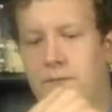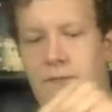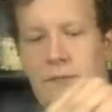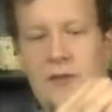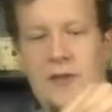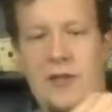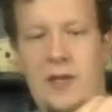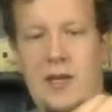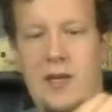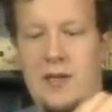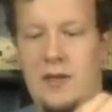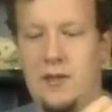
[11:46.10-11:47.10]

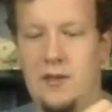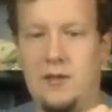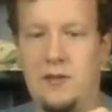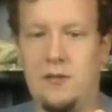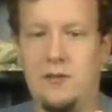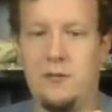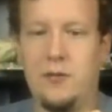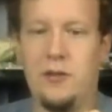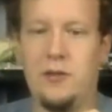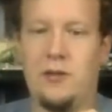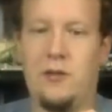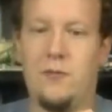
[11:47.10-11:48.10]
Okay, here we
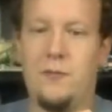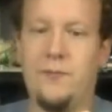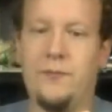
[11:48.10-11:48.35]
go.